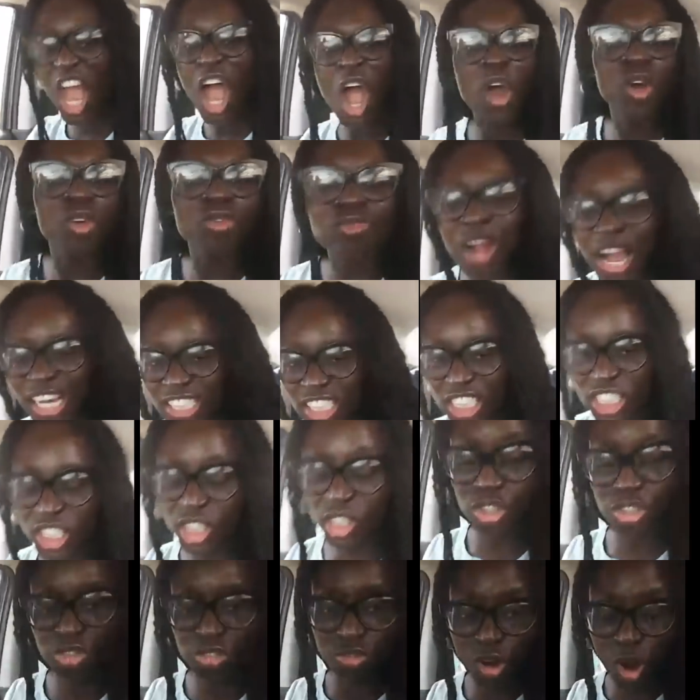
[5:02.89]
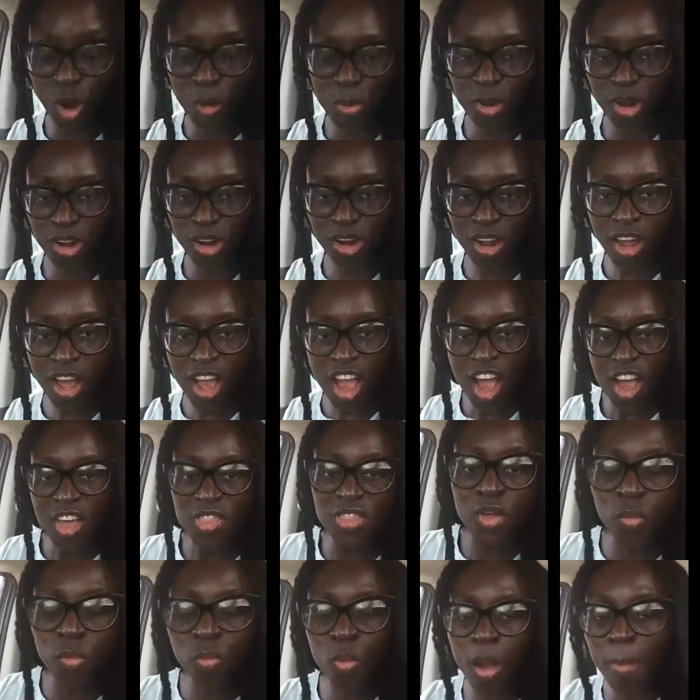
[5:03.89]
Rashida Strober,
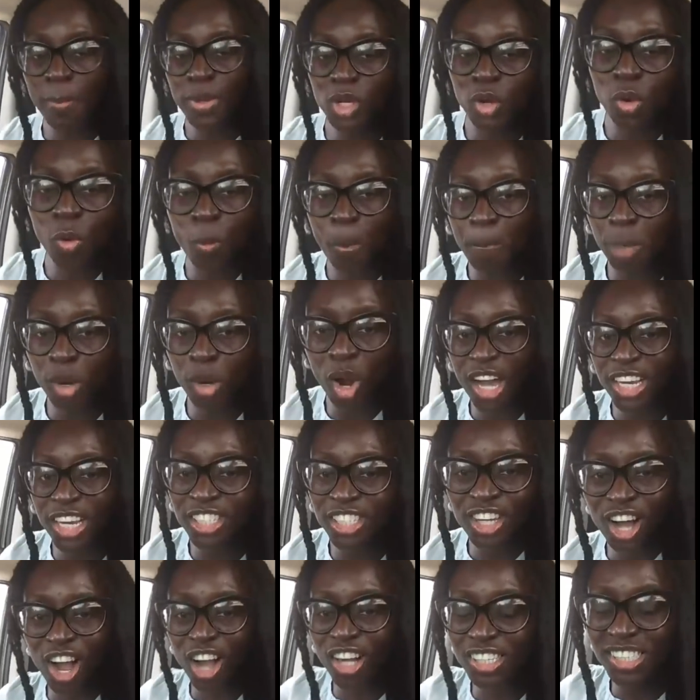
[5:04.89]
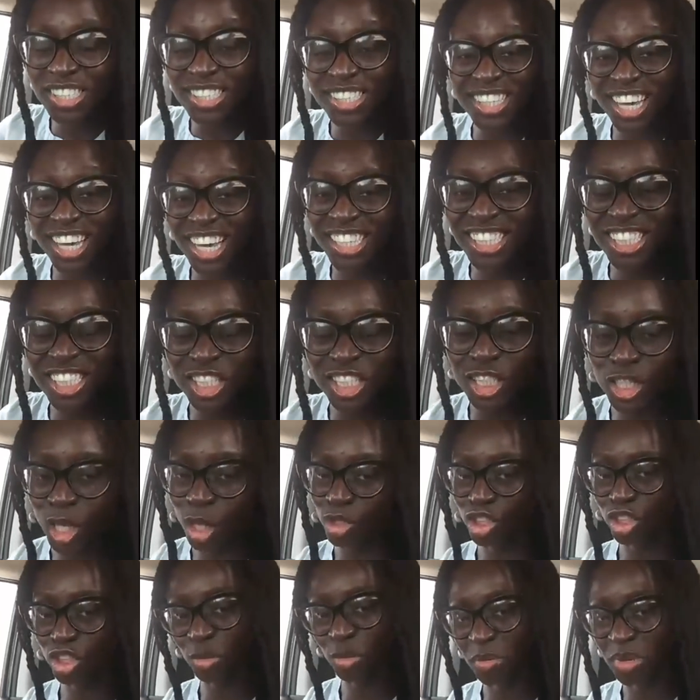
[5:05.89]
the woman who brought dark skin to
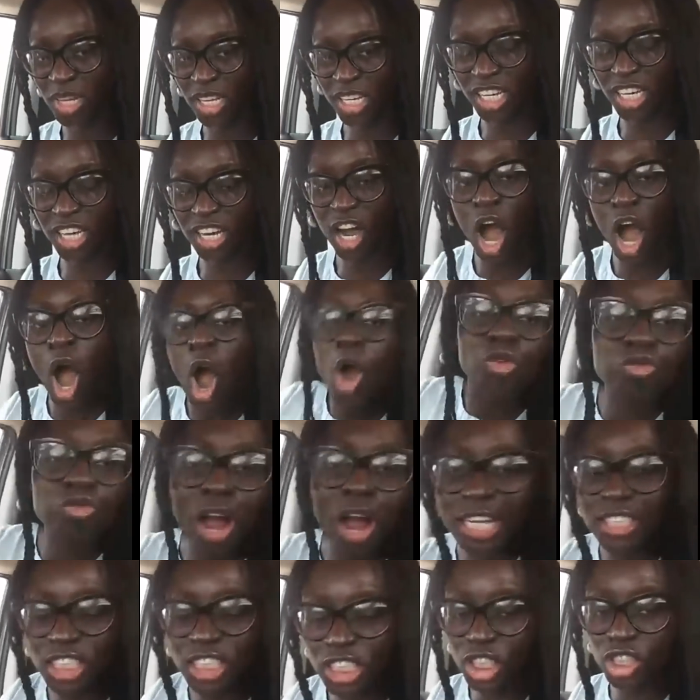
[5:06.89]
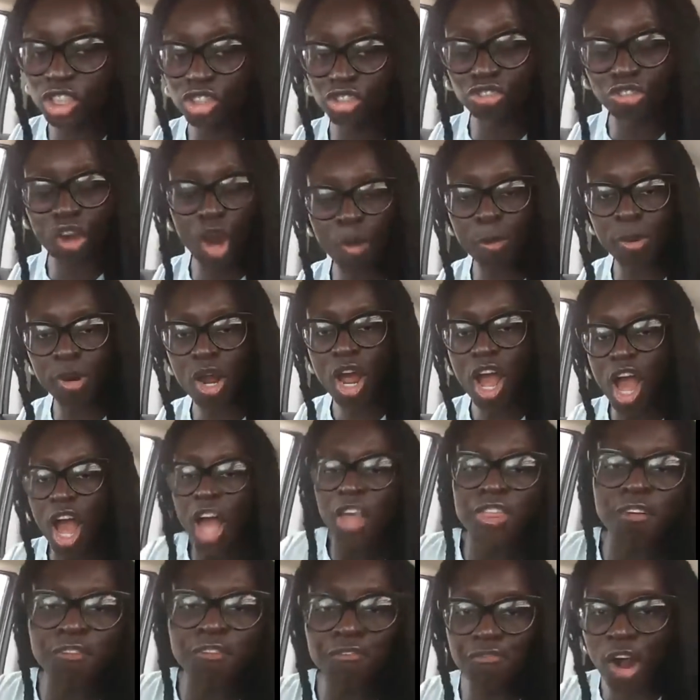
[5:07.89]
social media. Rashida Strober,
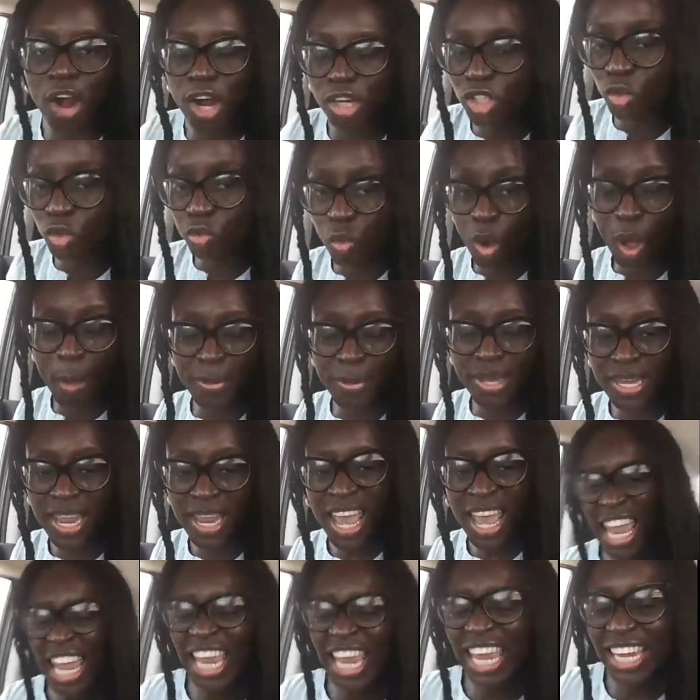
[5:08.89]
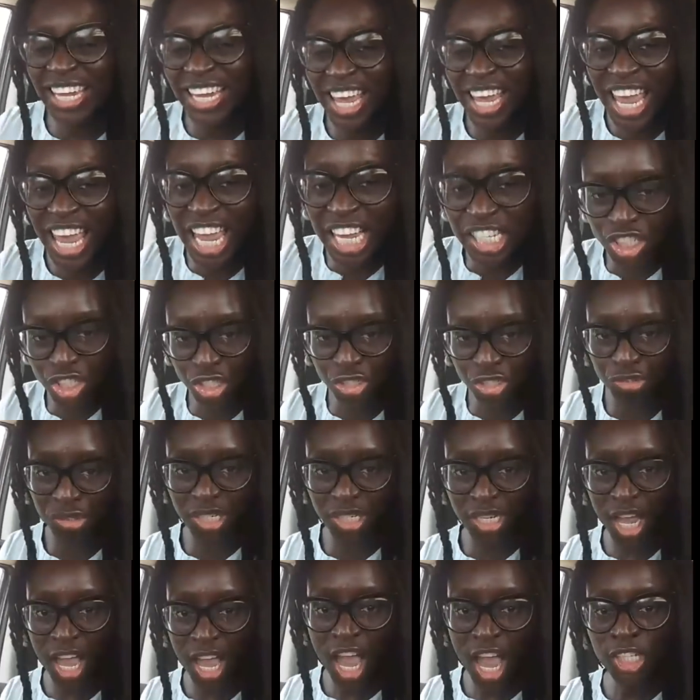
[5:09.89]
the first woman in history
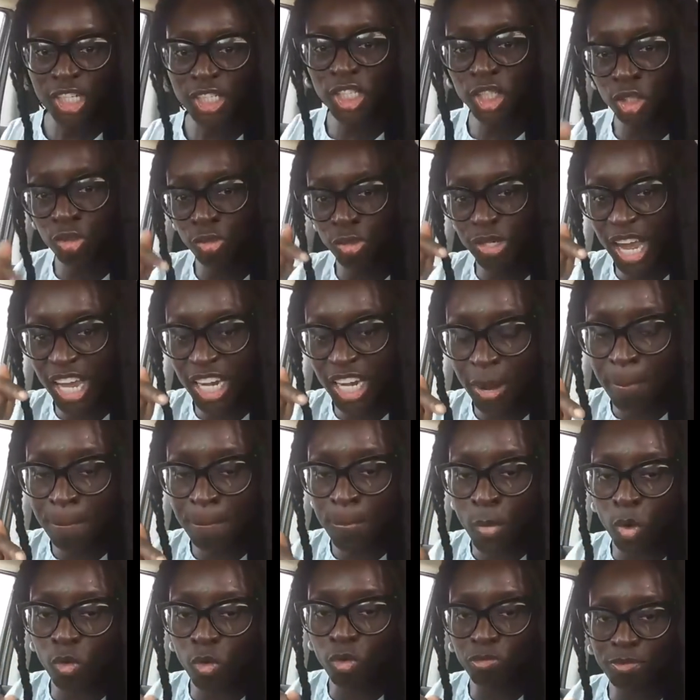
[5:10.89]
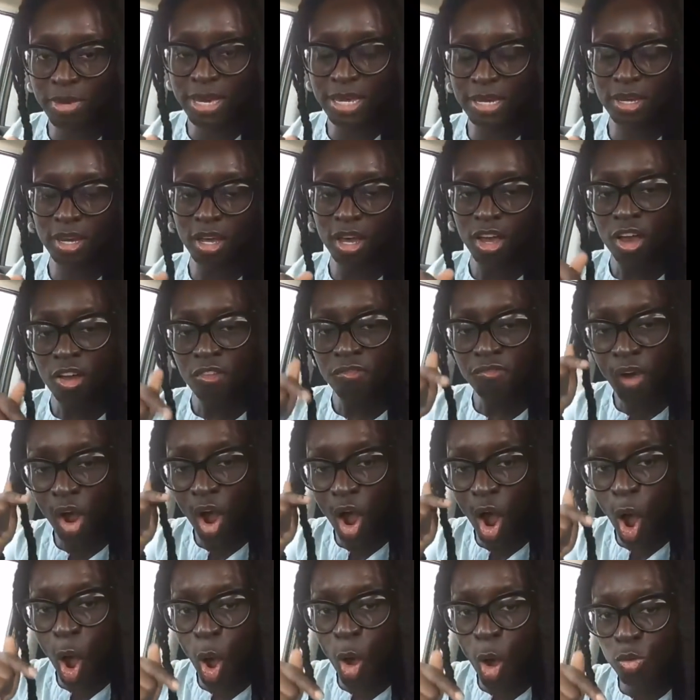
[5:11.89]
to create a movement for
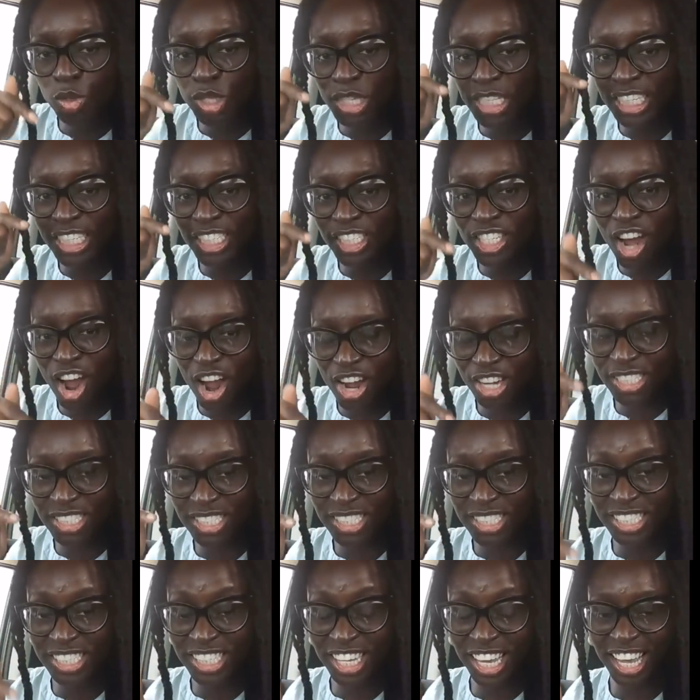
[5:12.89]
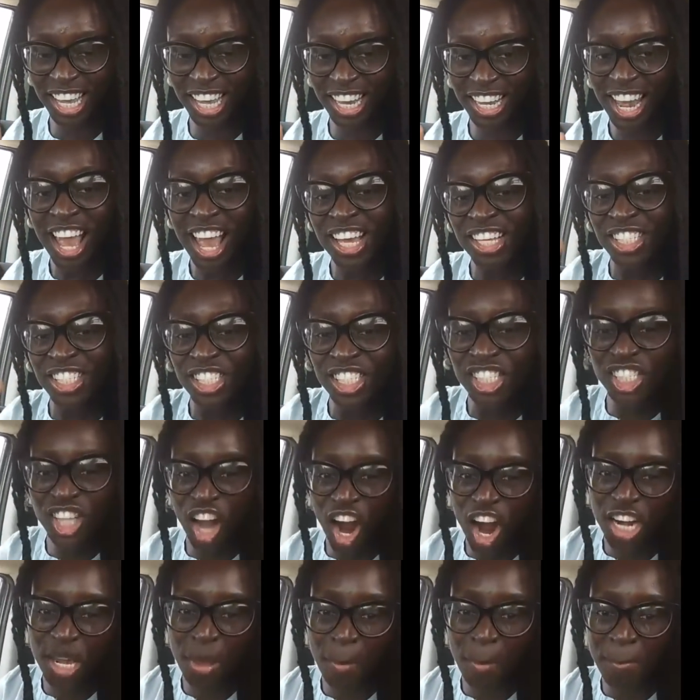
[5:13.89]
only dark skin
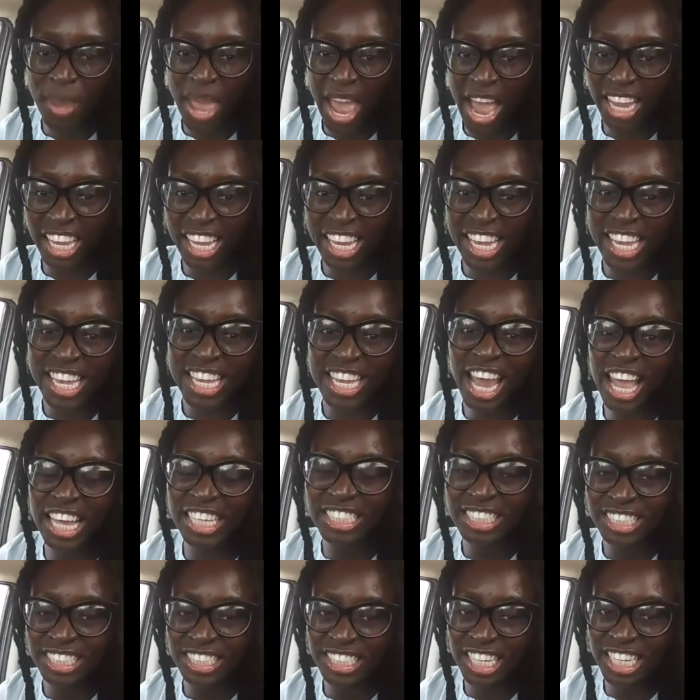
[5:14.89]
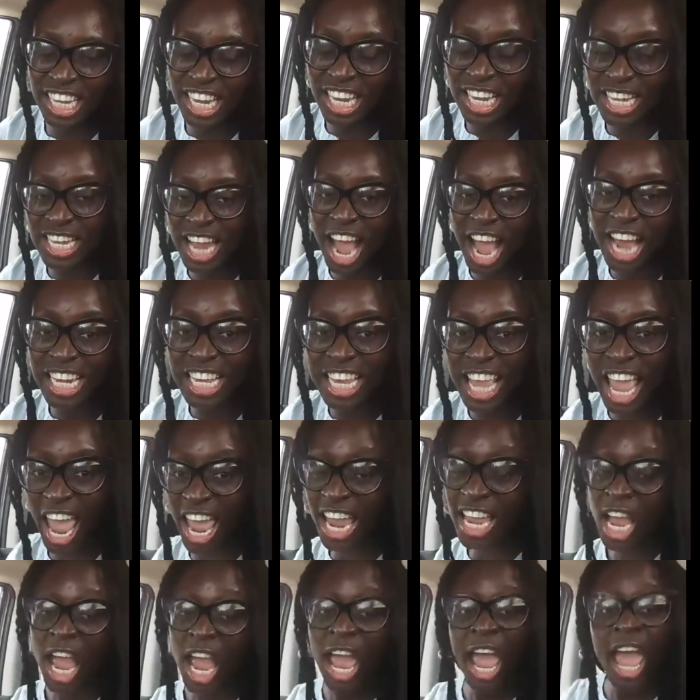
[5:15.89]
starting back in
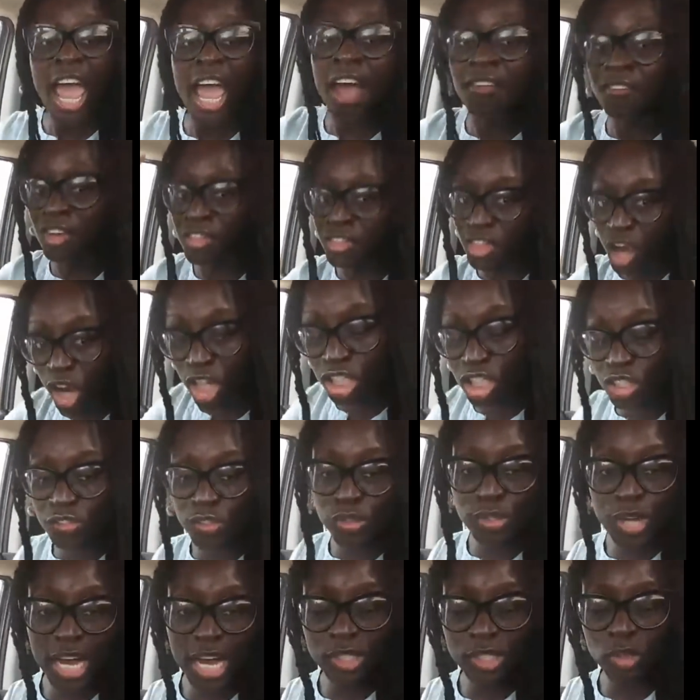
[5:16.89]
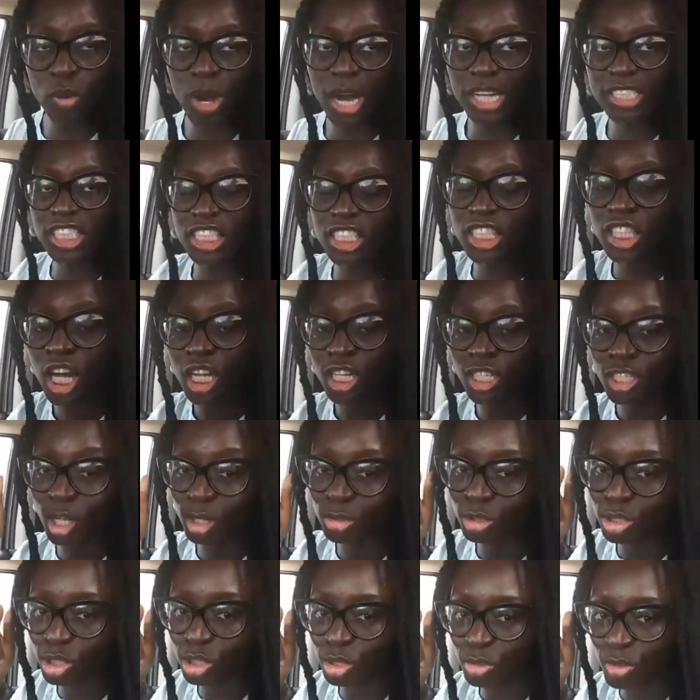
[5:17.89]
1998. And for those of you that's watching,
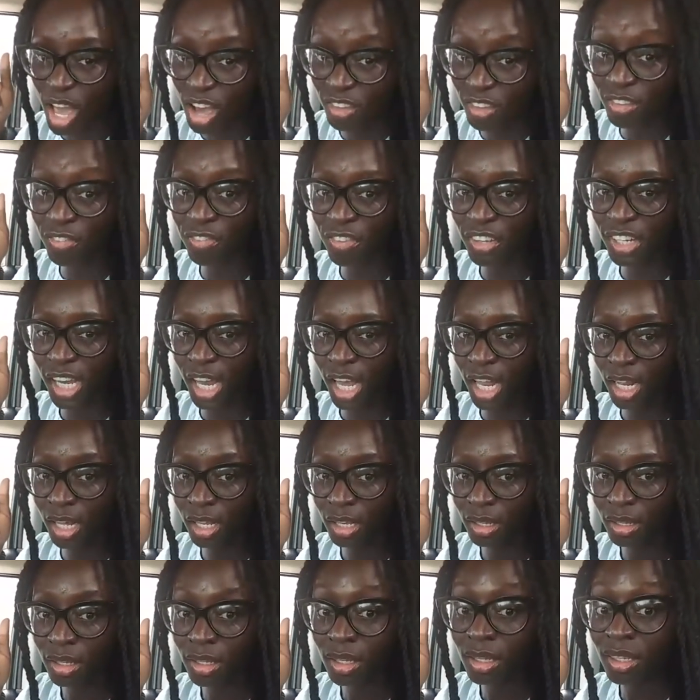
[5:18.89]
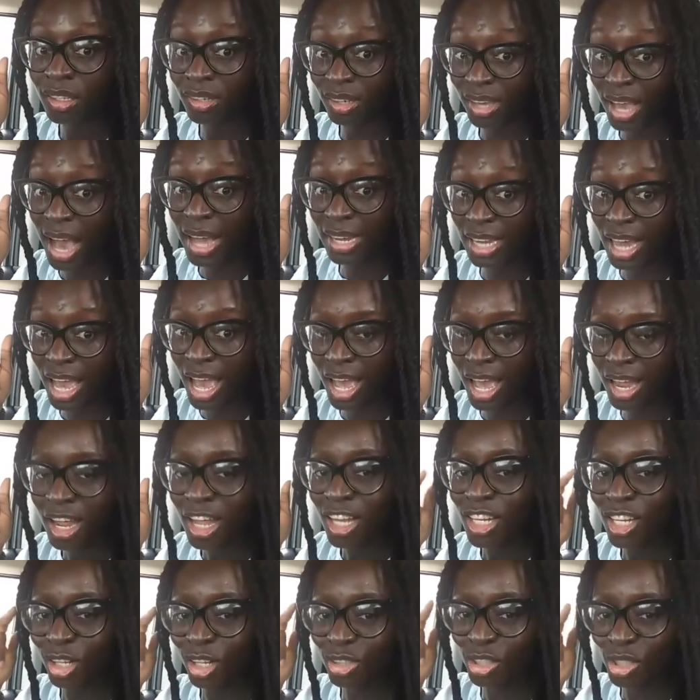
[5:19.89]
don't you ever forget it. You got that?
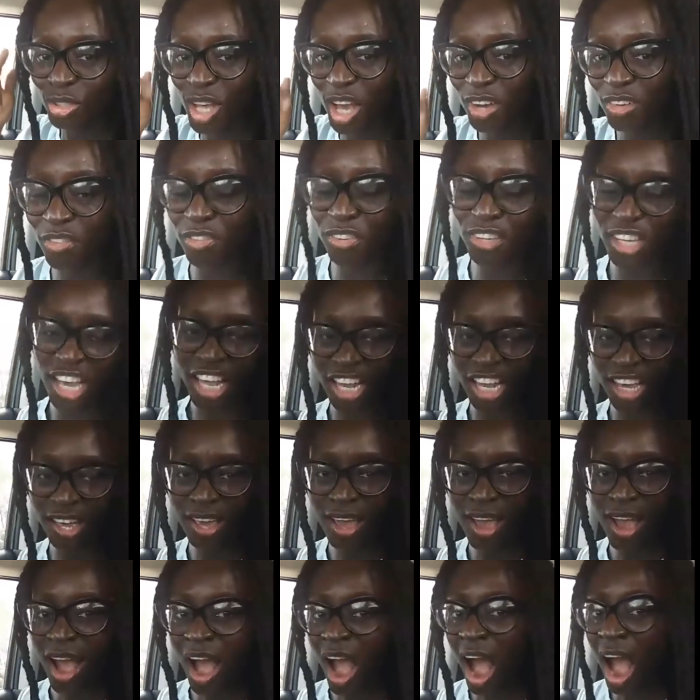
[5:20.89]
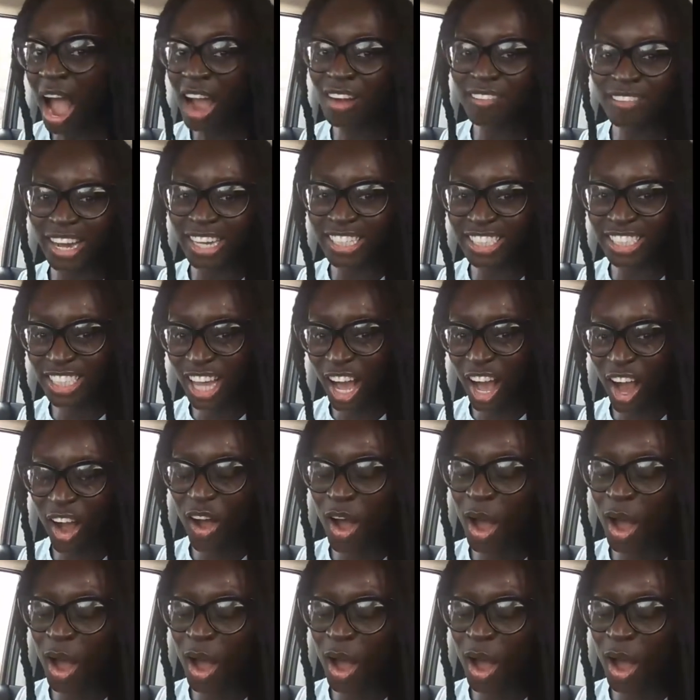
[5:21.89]
Don't you ever forget it. All right, y'all.